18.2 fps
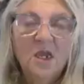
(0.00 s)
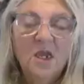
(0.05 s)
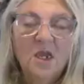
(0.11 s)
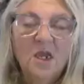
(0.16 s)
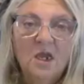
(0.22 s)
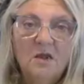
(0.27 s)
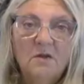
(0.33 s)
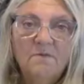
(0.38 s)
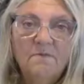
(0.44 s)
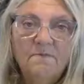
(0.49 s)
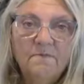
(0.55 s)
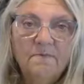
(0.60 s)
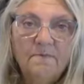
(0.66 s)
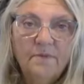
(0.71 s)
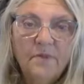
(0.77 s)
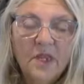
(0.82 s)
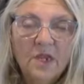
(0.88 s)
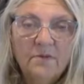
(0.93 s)
um,
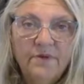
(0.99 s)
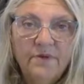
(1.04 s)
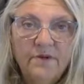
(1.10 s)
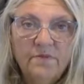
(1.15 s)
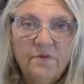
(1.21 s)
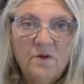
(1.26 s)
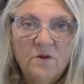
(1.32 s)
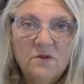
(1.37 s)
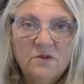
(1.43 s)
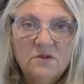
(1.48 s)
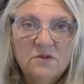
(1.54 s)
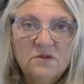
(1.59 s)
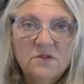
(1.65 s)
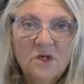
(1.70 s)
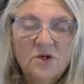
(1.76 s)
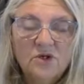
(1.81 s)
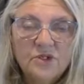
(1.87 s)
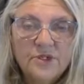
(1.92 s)
people
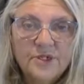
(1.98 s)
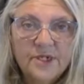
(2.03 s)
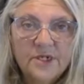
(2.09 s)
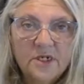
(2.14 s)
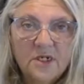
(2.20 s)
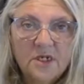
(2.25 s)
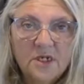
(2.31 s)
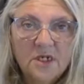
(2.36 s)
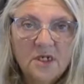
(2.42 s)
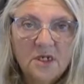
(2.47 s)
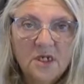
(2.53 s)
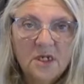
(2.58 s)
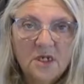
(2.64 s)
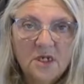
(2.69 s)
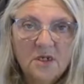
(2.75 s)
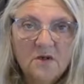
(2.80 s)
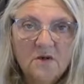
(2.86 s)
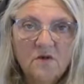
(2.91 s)
not
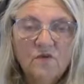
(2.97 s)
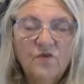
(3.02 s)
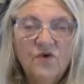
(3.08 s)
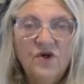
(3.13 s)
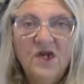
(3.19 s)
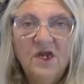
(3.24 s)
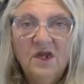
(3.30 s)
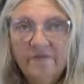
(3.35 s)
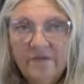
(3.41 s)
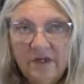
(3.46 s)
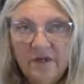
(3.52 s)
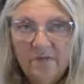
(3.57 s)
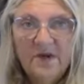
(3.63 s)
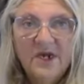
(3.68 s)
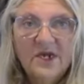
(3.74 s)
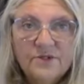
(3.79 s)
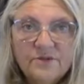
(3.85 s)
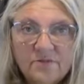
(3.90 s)
reliving the
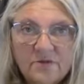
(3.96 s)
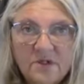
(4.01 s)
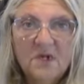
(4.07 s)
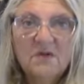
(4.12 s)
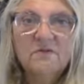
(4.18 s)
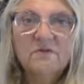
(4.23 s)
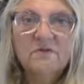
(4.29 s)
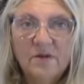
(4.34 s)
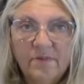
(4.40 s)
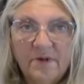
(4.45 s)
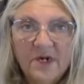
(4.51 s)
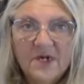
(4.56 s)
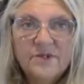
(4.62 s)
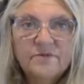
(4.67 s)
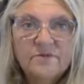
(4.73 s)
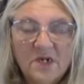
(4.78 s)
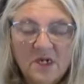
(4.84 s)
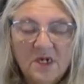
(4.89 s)
past, reliving the
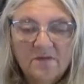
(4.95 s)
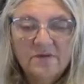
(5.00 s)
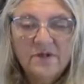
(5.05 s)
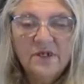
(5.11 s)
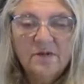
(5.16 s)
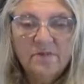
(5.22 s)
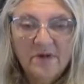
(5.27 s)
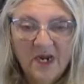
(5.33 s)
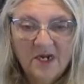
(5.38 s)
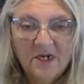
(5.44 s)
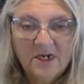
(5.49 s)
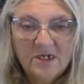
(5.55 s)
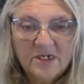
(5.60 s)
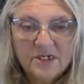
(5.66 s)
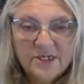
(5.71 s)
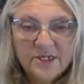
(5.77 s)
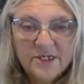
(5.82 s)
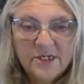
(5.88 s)
past, reliving the
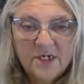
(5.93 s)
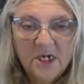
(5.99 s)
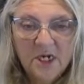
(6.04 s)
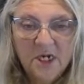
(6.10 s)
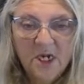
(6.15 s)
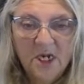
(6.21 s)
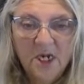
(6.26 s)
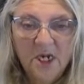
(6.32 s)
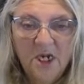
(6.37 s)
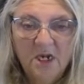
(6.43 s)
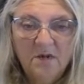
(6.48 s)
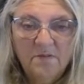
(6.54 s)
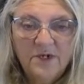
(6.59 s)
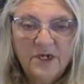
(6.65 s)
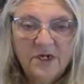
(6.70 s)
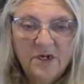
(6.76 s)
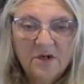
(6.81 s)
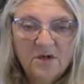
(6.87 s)
past.
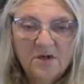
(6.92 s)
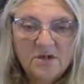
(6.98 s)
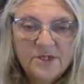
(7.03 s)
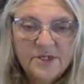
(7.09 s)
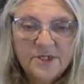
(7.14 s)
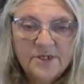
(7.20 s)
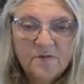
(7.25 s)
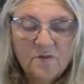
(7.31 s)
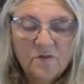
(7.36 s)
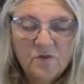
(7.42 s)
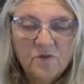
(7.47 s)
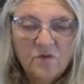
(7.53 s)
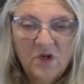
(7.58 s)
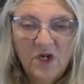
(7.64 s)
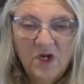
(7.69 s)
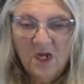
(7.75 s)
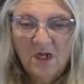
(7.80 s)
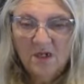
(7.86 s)
Because
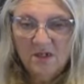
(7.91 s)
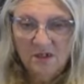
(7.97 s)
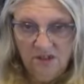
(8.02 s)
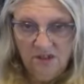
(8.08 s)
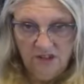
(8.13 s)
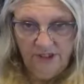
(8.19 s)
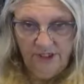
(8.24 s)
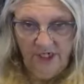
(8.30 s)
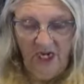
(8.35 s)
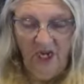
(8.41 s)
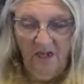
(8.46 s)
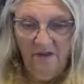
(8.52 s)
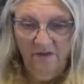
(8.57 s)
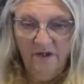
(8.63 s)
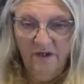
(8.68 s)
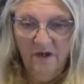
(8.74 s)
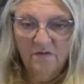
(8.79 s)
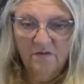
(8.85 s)
when I looked
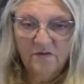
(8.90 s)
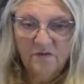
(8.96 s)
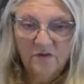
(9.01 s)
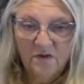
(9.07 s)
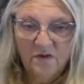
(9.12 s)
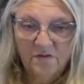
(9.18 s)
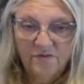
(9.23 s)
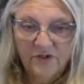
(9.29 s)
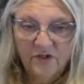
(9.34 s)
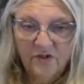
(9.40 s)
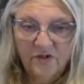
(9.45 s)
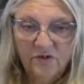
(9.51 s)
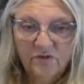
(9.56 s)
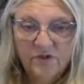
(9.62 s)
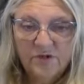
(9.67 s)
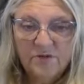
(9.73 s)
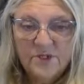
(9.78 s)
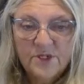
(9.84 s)
at the overall
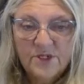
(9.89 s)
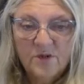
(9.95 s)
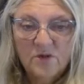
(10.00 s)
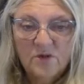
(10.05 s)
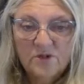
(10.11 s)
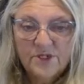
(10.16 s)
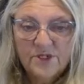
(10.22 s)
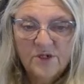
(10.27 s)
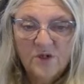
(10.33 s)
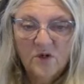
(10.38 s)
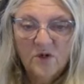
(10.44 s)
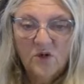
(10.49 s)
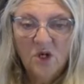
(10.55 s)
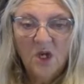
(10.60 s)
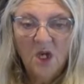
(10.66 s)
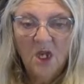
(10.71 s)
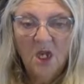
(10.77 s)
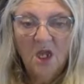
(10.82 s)
view, there was
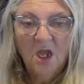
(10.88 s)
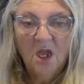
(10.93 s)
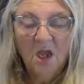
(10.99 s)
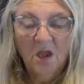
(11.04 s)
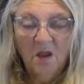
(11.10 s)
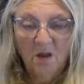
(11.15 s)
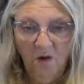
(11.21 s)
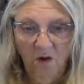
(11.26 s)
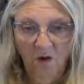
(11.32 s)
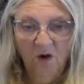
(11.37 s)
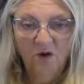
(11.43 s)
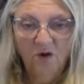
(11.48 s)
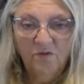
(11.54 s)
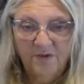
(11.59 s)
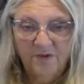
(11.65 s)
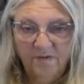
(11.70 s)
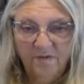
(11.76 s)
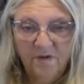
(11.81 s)
also a lot
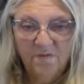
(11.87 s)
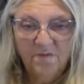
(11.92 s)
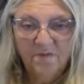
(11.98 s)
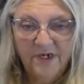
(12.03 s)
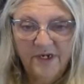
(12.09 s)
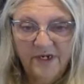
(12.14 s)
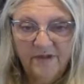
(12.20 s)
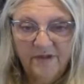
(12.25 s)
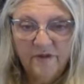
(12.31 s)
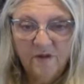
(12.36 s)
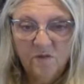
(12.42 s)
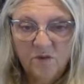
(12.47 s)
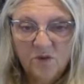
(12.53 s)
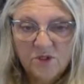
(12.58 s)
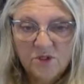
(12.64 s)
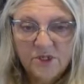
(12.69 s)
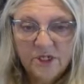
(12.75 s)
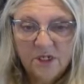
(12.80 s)
of people beneath the
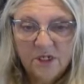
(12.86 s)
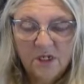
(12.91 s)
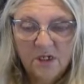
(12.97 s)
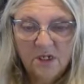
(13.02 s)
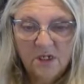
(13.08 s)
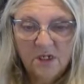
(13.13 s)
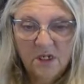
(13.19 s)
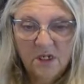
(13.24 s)
water,